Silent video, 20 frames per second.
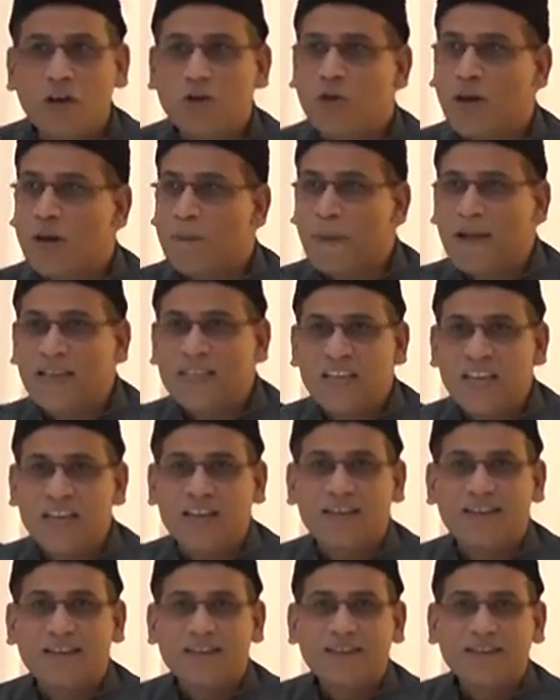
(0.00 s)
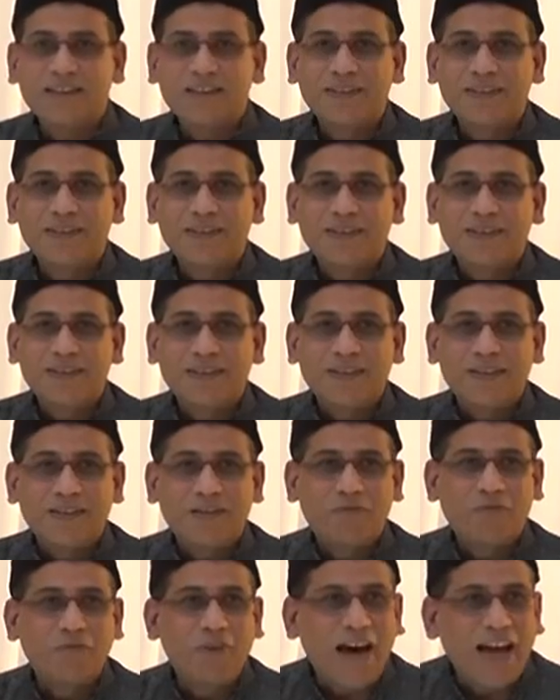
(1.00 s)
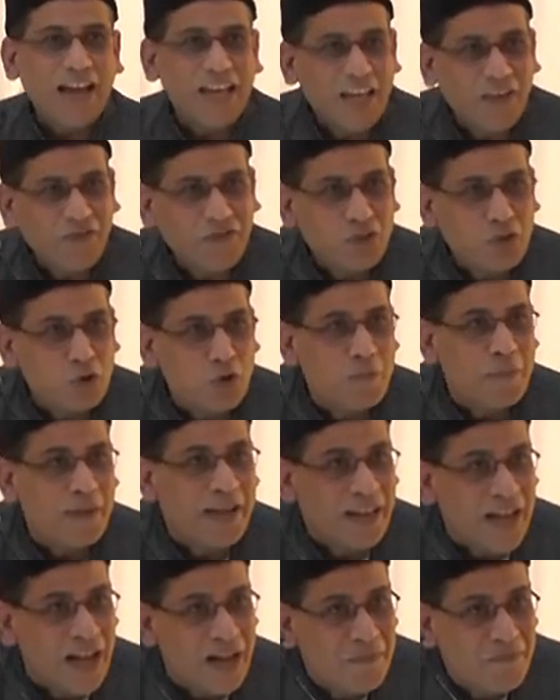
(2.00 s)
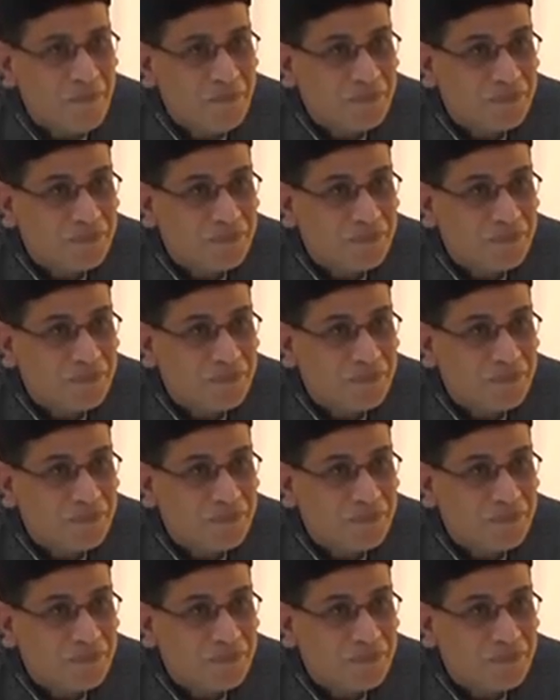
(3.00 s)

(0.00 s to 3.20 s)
you are passing? Wives to become